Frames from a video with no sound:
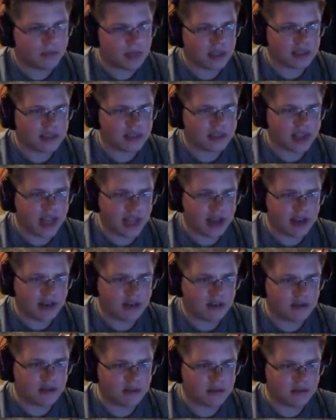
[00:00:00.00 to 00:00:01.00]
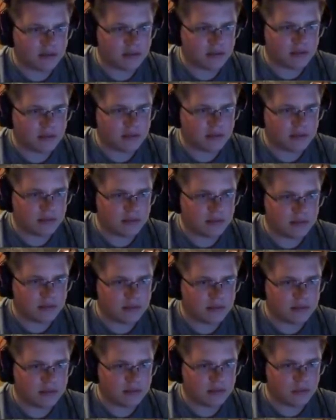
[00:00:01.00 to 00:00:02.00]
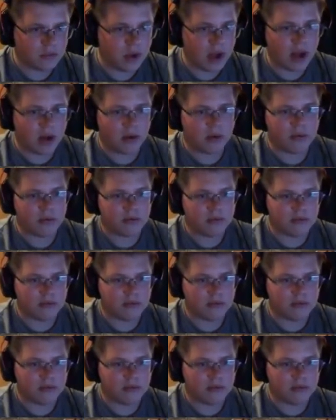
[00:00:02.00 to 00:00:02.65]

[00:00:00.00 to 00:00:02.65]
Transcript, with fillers: Is it dead? Wow.